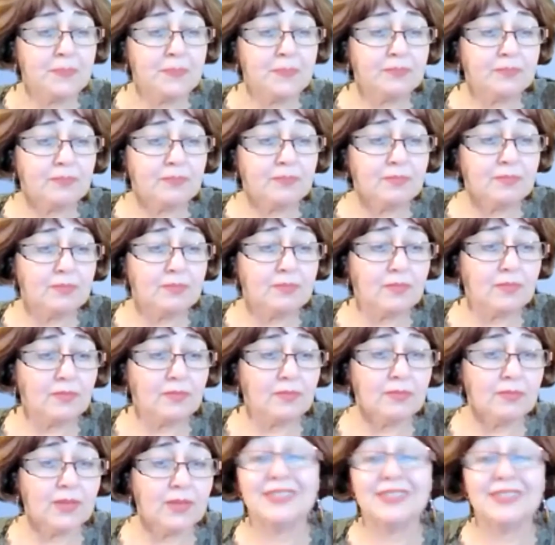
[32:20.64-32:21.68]

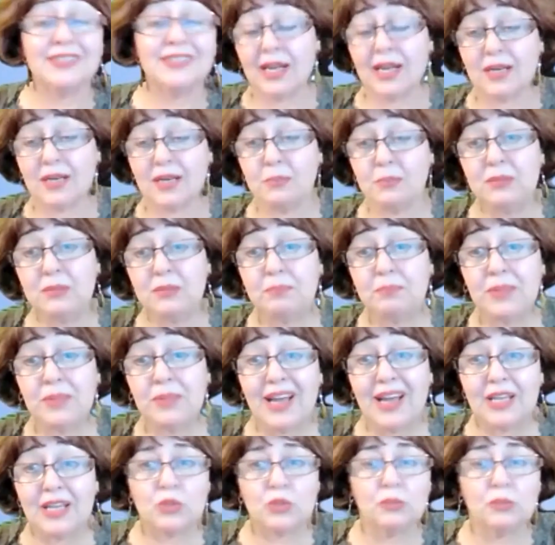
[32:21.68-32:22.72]
retirement
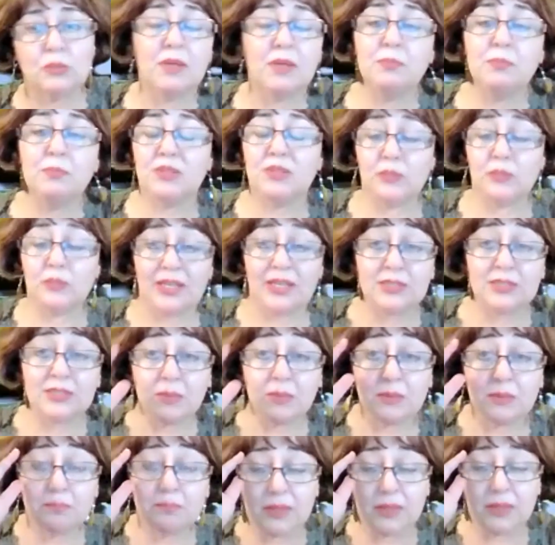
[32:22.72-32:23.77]
plans or maybe
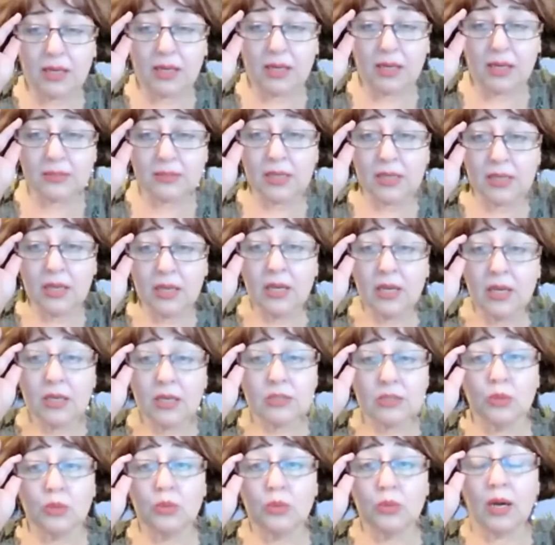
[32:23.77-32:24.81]
investment plans.
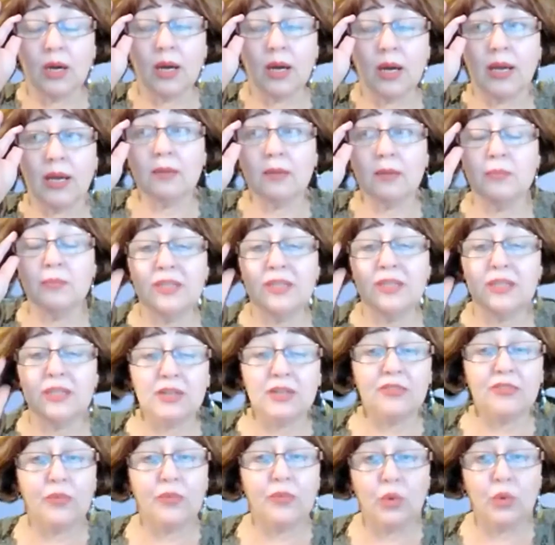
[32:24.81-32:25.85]
So I am really
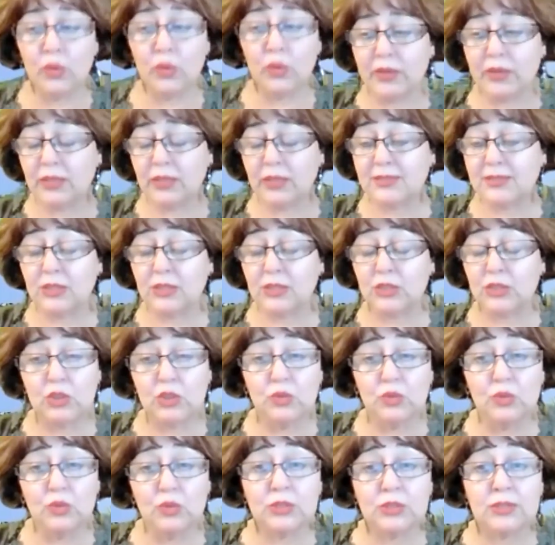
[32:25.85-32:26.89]
following the
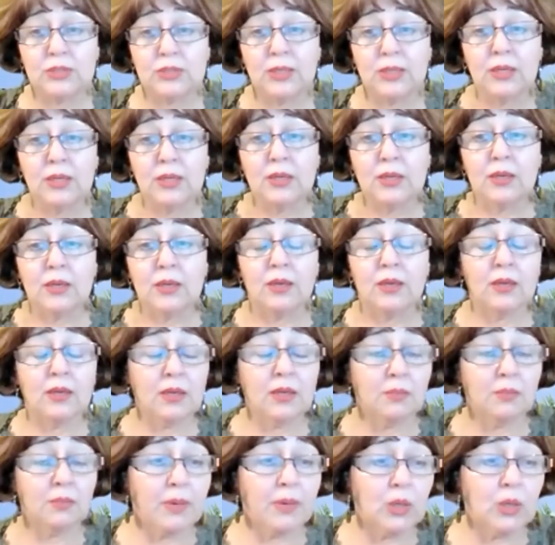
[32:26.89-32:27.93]
news
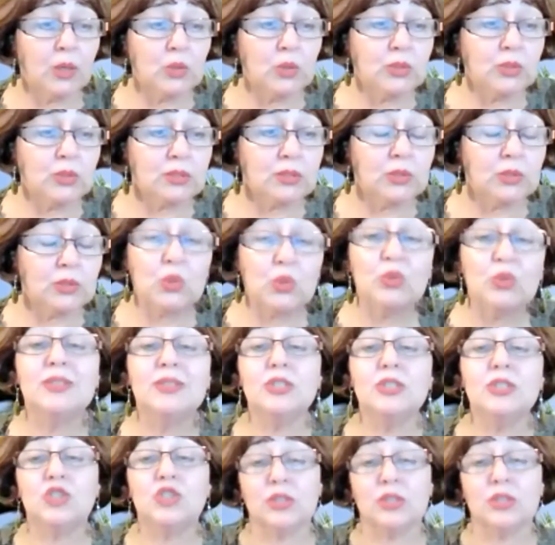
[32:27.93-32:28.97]
about
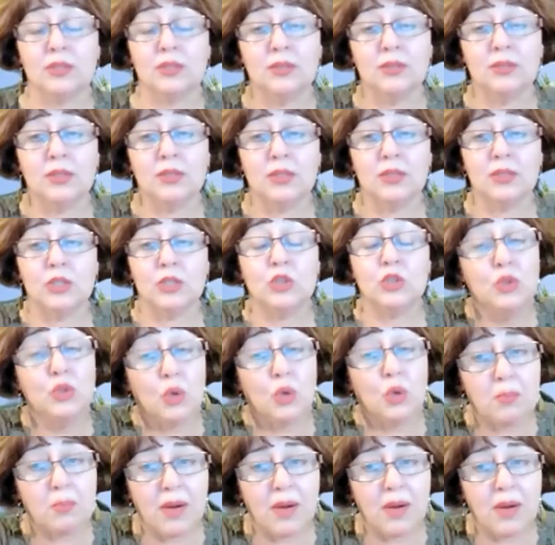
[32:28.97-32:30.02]
digital
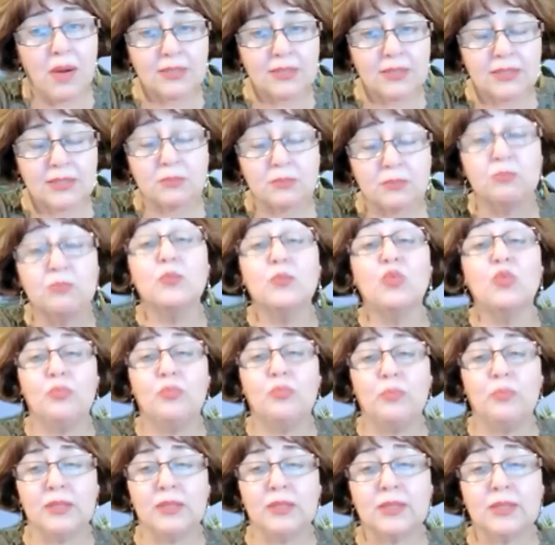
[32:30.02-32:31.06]
nomads
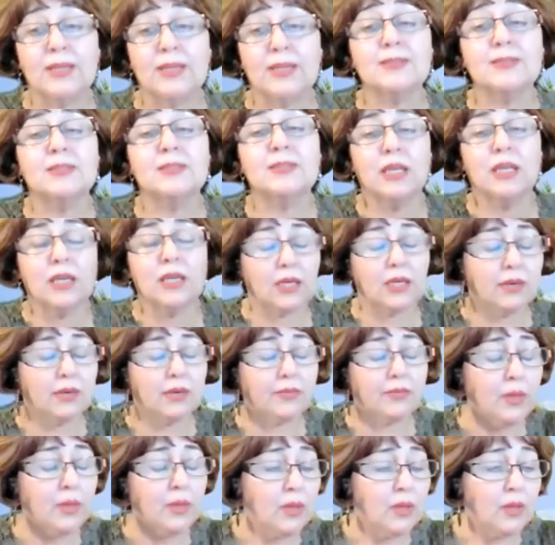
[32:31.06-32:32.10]
movement, and they
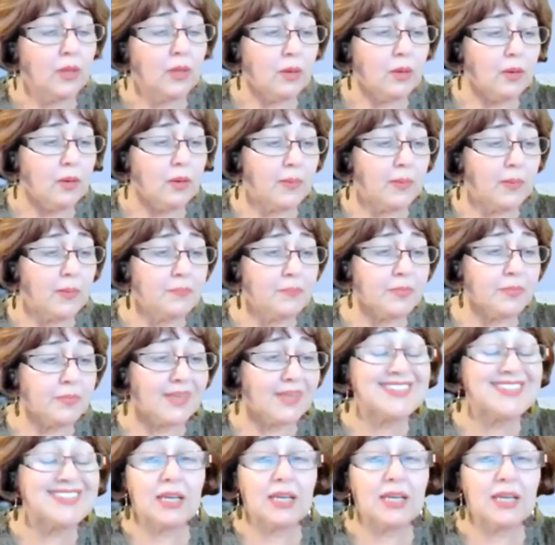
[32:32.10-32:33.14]
have
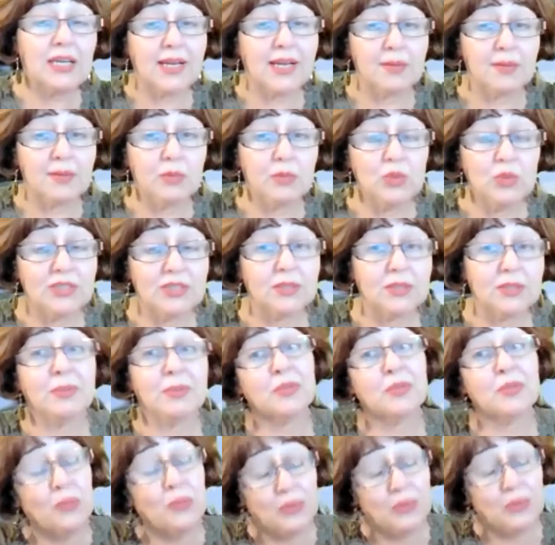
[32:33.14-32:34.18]
their community.
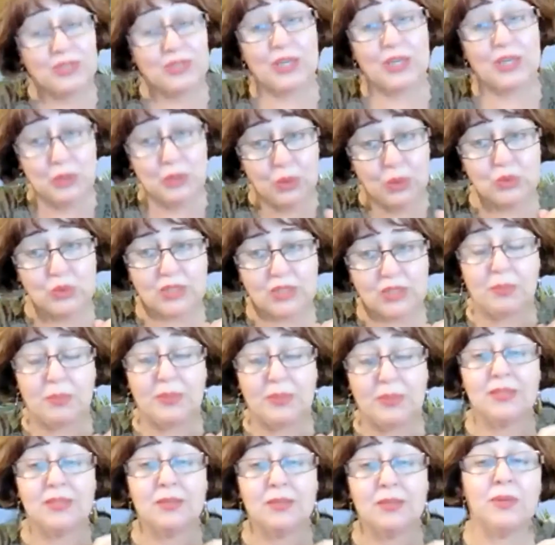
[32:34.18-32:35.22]
But what I noticed,
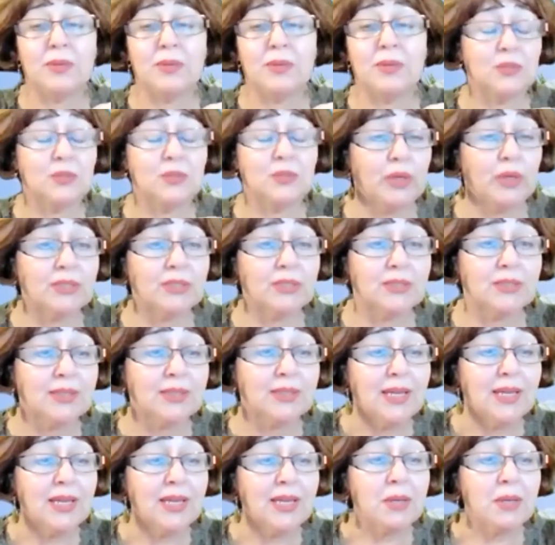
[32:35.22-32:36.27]
by the way, is that
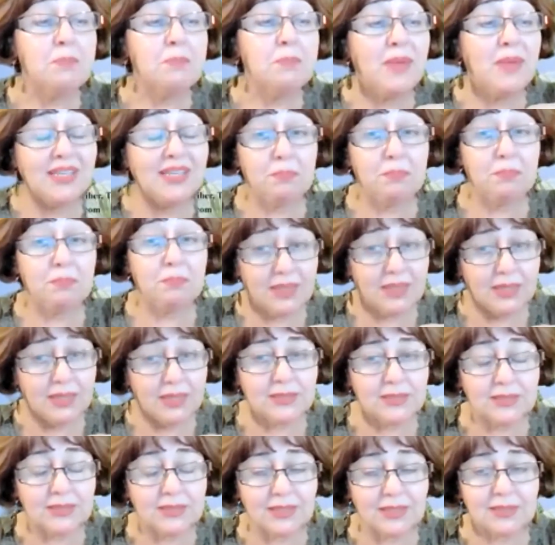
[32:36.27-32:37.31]
many
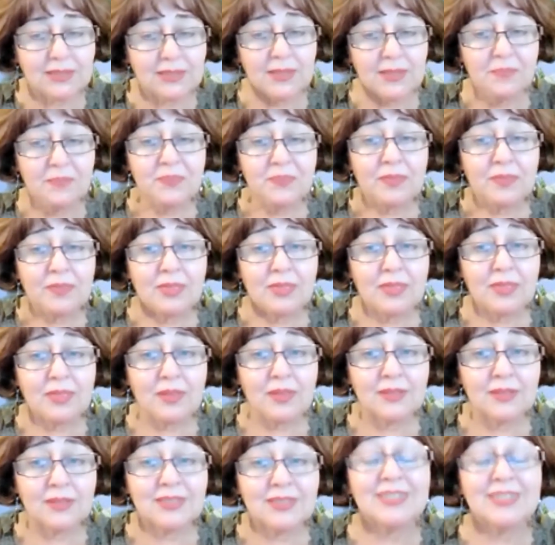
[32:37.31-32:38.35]
places
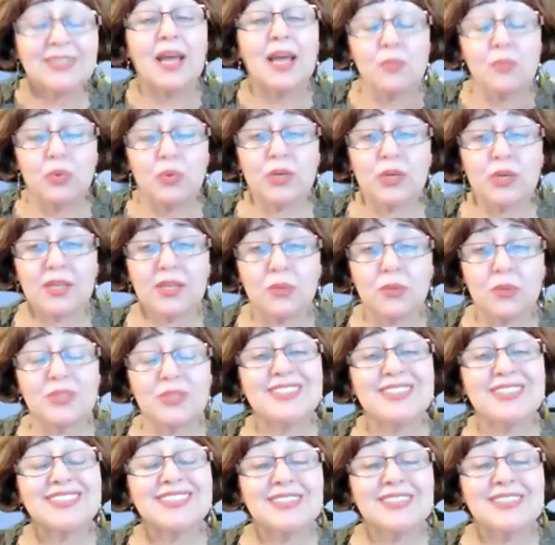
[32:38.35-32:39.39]
that I'm working
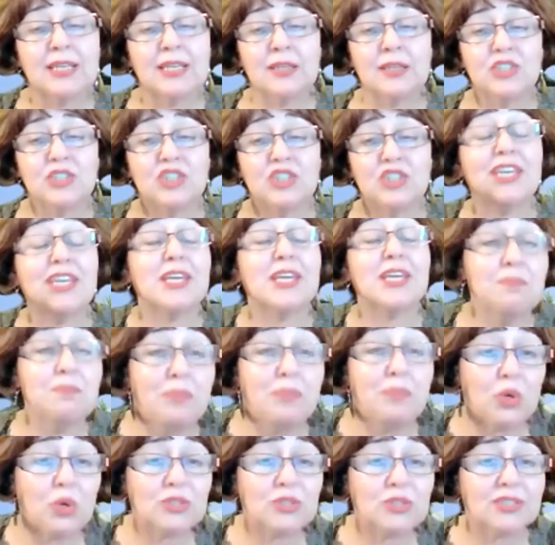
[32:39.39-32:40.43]
with, they checking
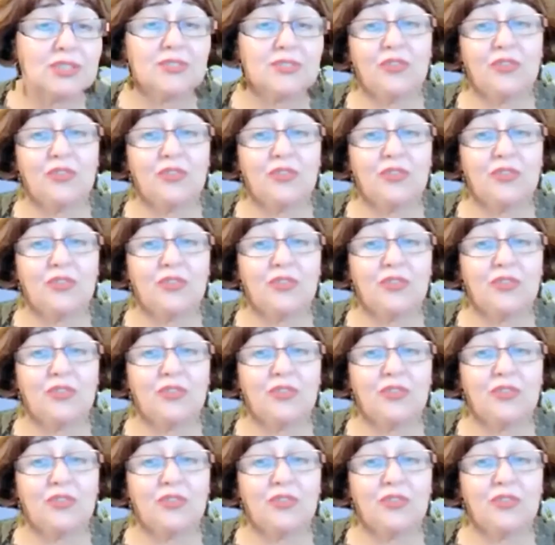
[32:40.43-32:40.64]
boxes